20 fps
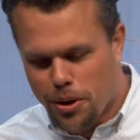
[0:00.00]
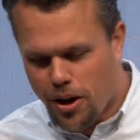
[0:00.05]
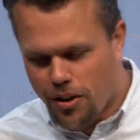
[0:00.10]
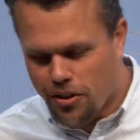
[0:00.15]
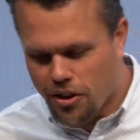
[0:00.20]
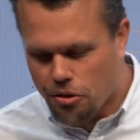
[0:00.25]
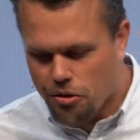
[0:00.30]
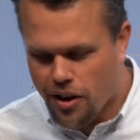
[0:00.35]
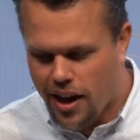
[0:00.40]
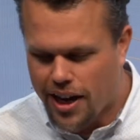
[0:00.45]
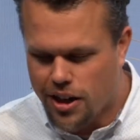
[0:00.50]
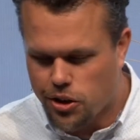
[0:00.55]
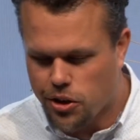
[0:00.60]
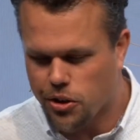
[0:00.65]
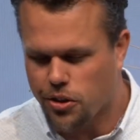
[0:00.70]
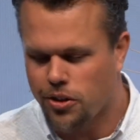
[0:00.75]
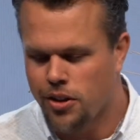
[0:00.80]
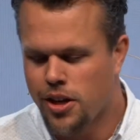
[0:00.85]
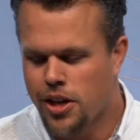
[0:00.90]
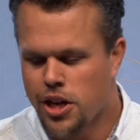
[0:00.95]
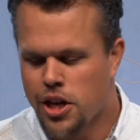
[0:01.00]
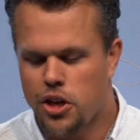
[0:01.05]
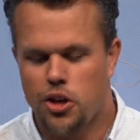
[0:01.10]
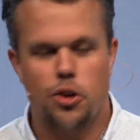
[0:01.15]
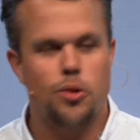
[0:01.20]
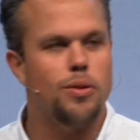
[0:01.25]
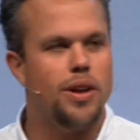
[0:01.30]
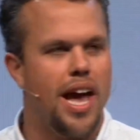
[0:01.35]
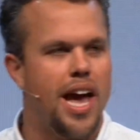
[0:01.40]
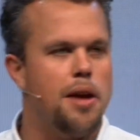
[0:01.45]
on the schedule.
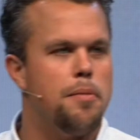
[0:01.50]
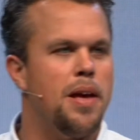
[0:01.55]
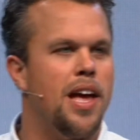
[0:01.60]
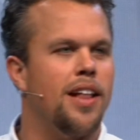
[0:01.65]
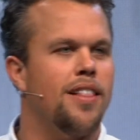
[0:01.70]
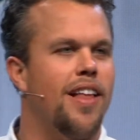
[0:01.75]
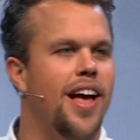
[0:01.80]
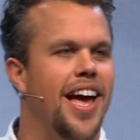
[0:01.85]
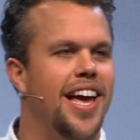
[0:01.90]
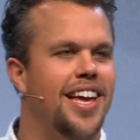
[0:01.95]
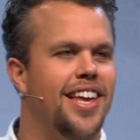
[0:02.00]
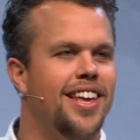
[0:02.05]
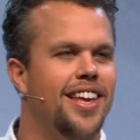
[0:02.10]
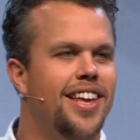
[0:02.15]
You name it, like